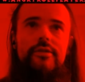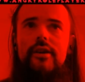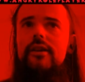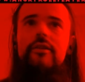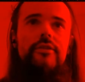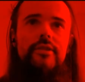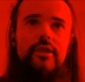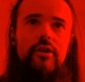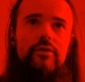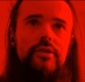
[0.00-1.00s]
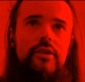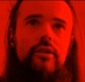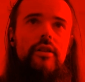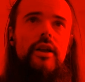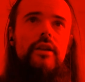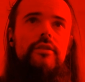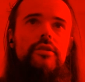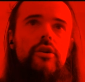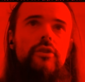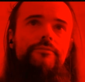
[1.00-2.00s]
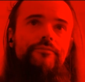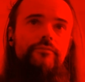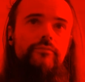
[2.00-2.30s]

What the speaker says: Cyclone is an area skill, so